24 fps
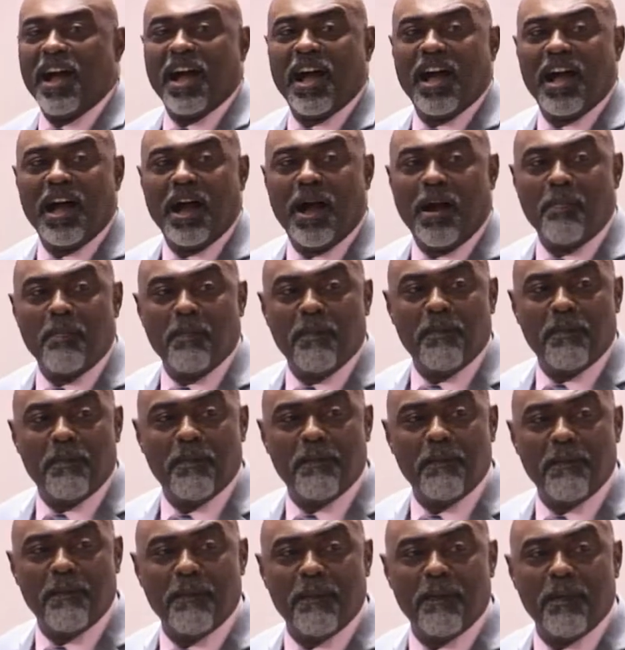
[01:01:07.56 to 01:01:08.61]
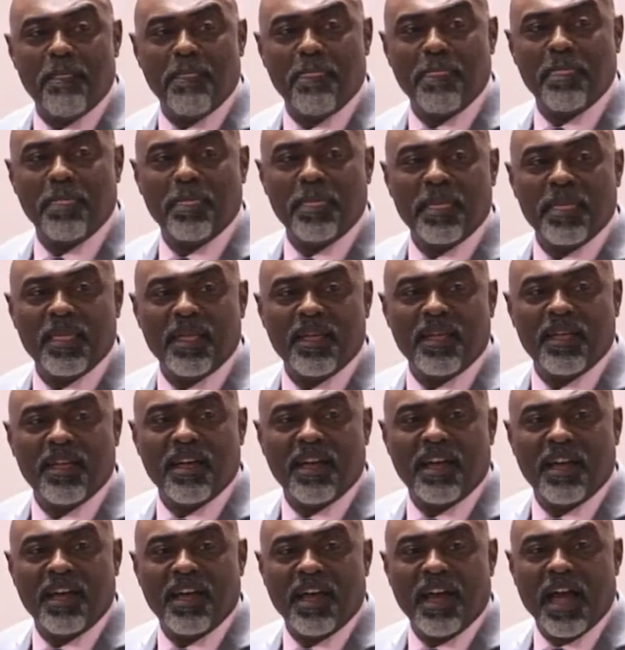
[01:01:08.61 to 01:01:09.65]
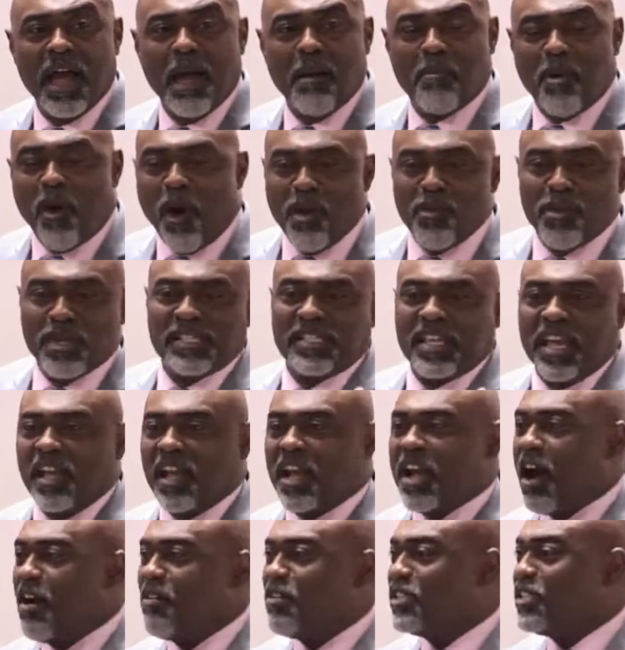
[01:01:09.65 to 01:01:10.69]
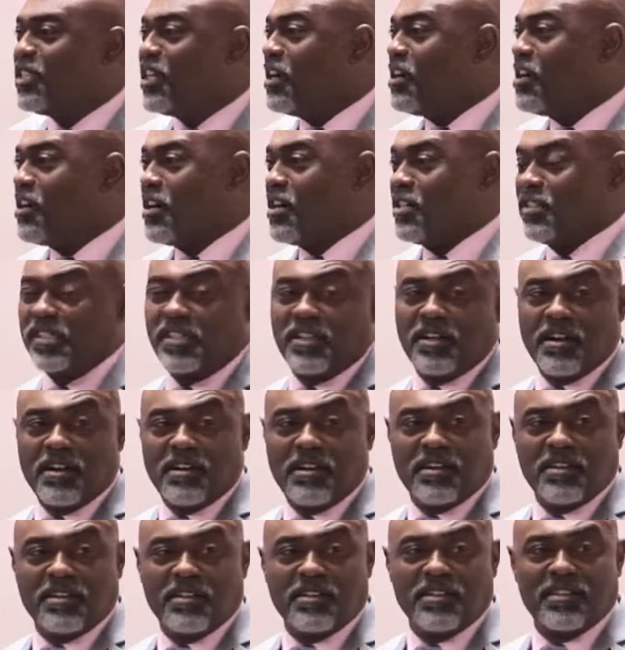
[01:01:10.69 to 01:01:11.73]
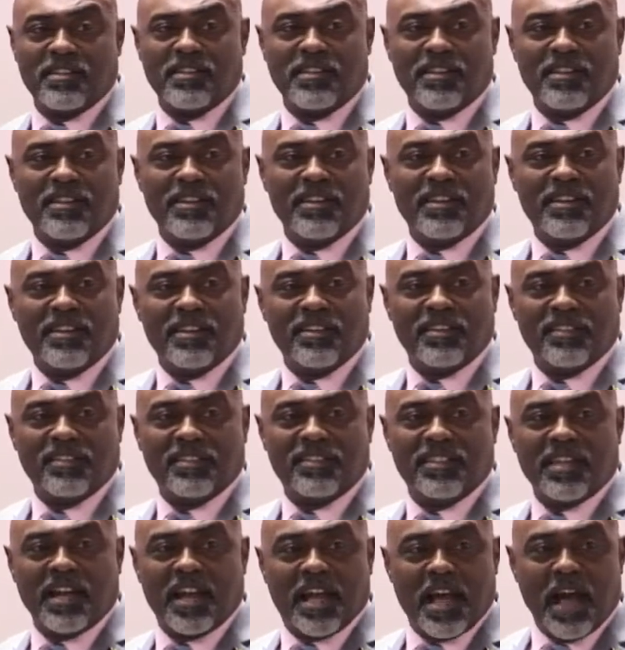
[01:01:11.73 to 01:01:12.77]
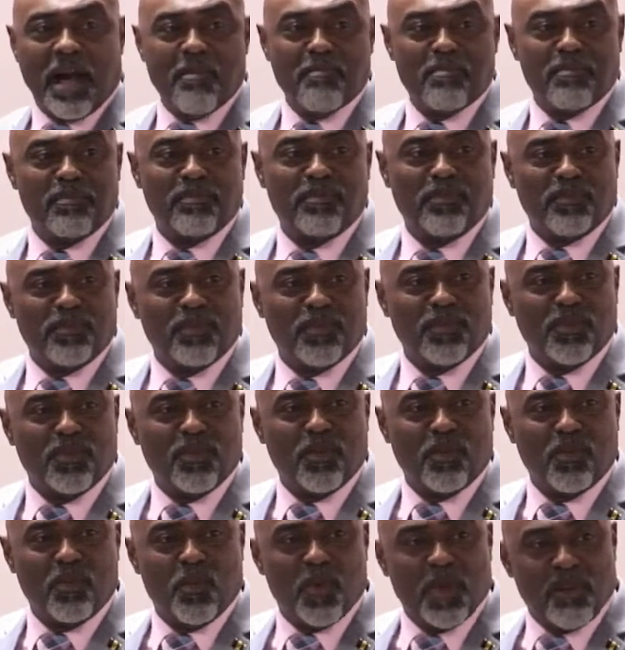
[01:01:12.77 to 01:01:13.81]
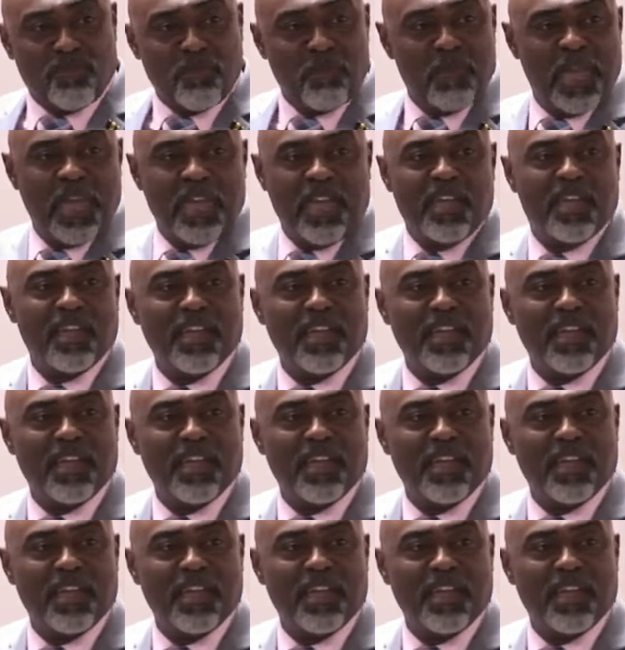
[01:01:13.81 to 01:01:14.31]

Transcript: I'm always encouraging her, sir, to come with me.